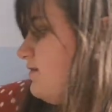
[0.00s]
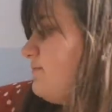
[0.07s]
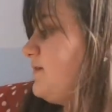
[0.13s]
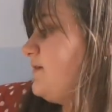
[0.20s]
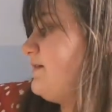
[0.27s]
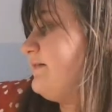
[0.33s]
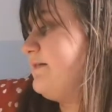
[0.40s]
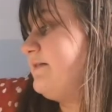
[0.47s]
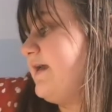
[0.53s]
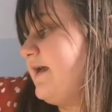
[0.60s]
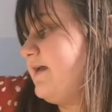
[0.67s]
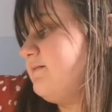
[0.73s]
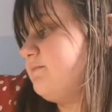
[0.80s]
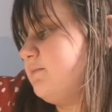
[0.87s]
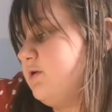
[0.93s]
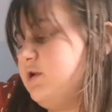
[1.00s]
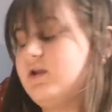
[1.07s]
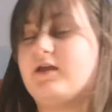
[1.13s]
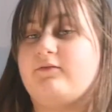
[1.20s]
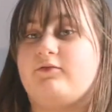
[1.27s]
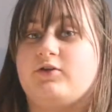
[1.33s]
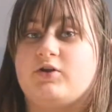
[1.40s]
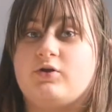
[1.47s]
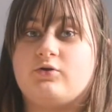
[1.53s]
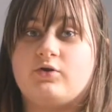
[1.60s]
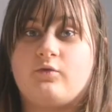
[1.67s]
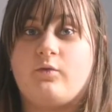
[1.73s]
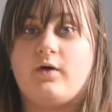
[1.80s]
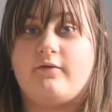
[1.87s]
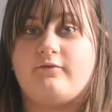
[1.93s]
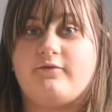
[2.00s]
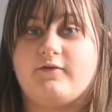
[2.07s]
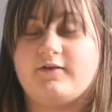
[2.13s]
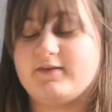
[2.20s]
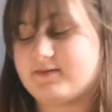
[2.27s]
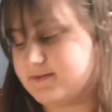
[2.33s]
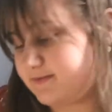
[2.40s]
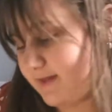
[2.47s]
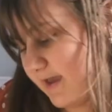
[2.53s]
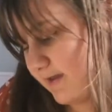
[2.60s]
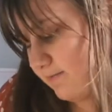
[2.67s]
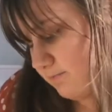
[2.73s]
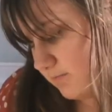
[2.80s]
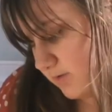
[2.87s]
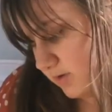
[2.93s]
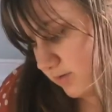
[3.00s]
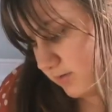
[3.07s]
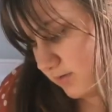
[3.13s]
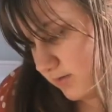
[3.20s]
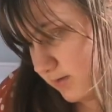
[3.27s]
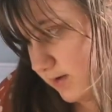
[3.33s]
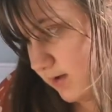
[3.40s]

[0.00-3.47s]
my statement. If you don't know what the statement